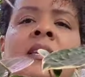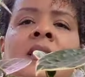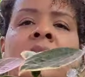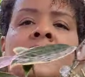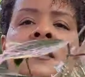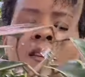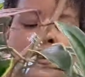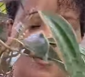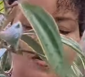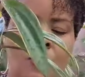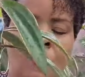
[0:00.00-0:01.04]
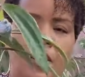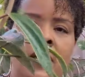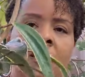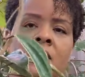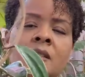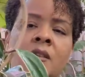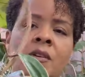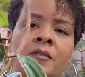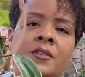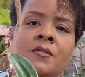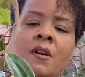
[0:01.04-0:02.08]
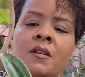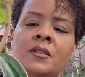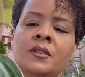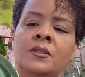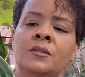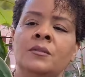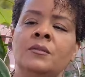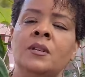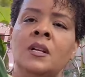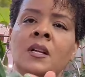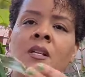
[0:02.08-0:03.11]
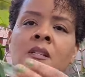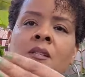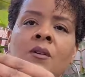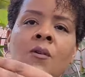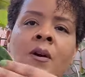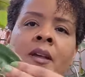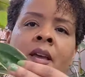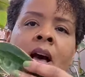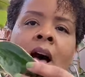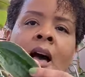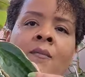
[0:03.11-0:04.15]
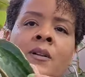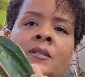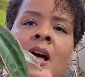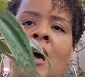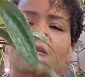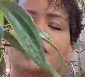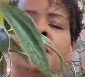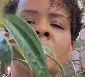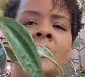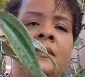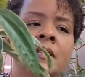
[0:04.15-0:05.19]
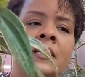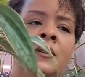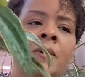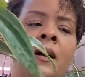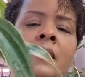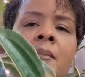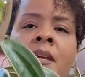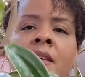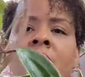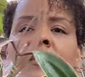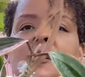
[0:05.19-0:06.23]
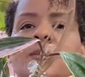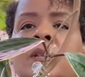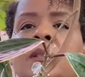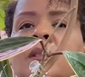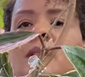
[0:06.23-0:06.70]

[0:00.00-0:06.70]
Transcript: easier Hoya. So if you are new to Hoya, I would definitely recommend this one.